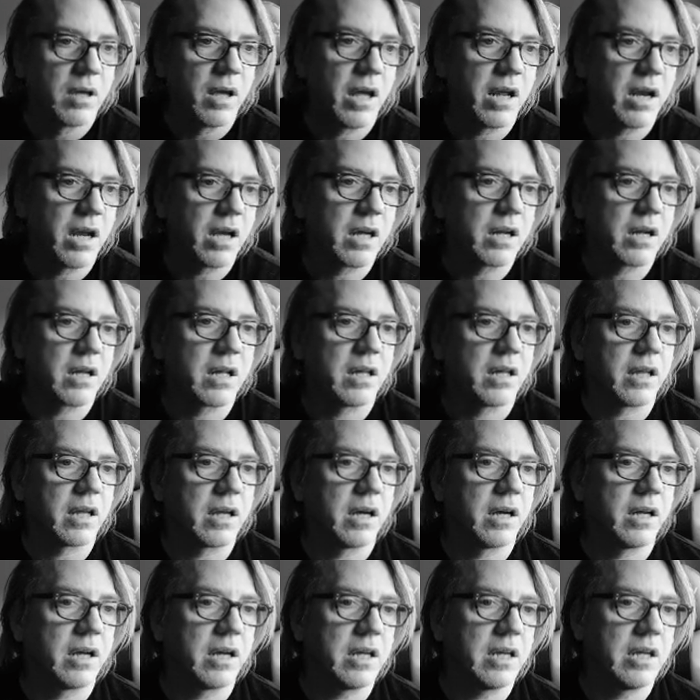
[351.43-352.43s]
And I'm going to click
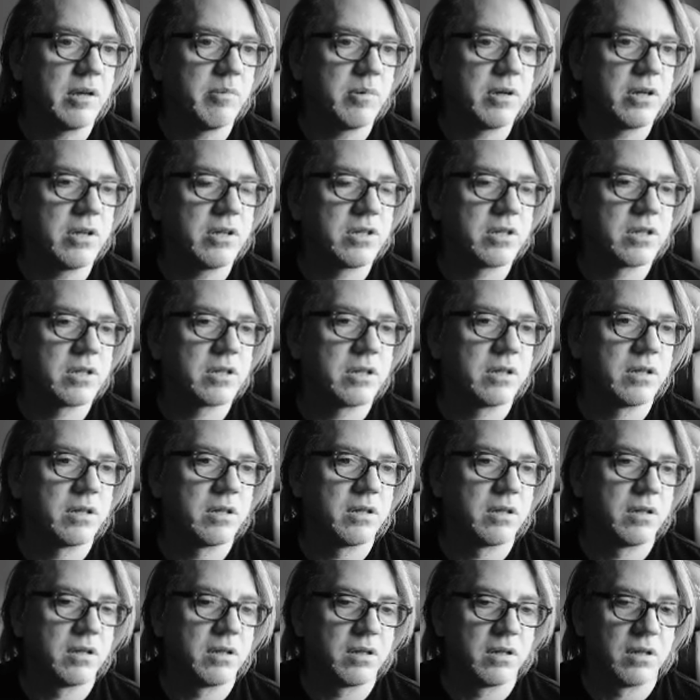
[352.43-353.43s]
on image,
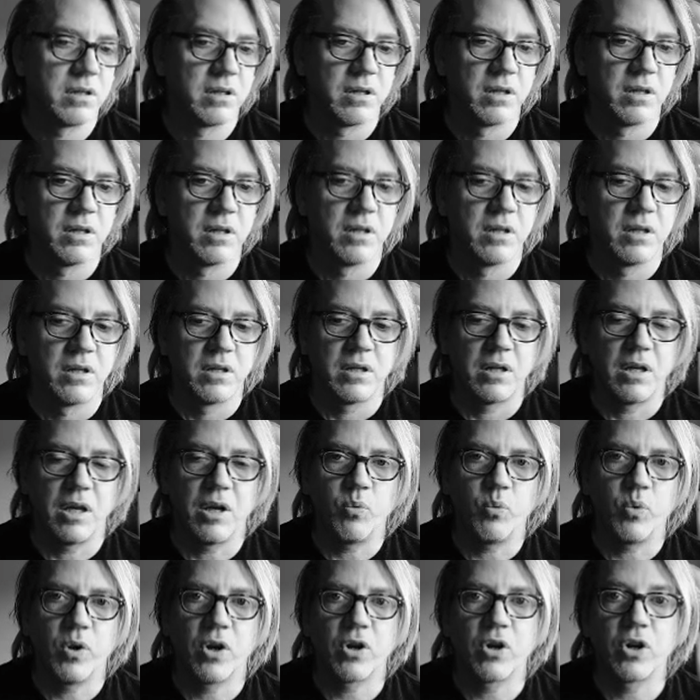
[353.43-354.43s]

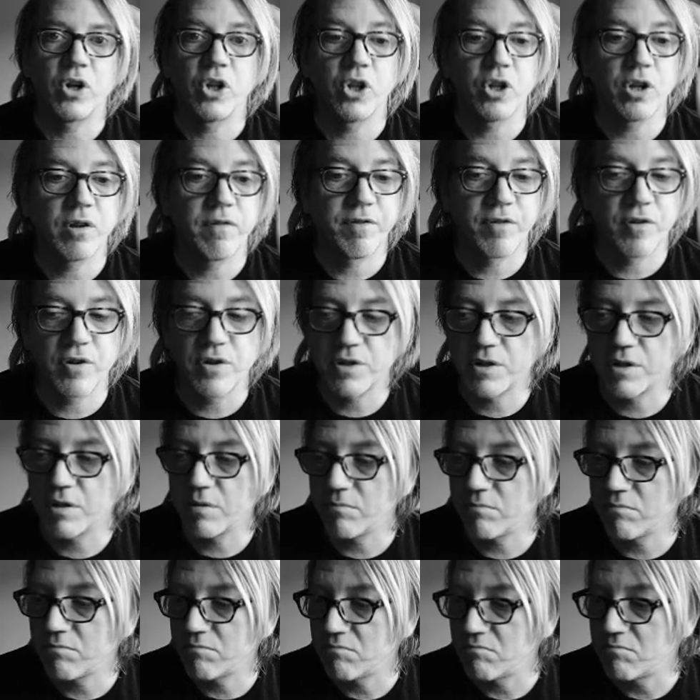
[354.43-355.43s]
and we are going to look for
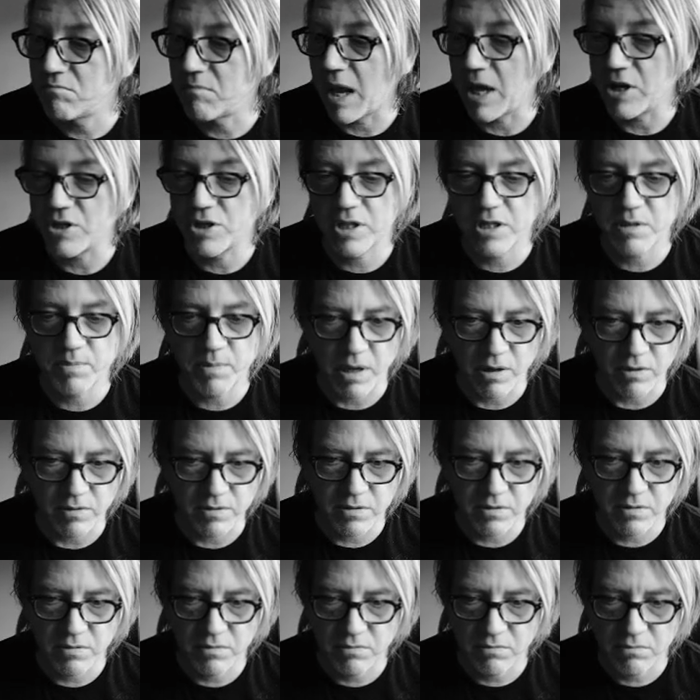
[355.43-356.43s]
some magic
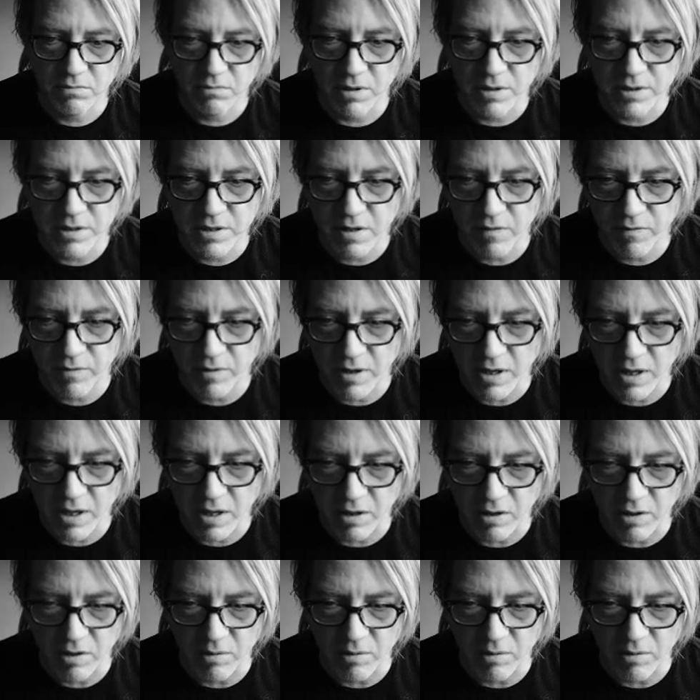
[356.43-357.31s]
spells. Let's see if we got a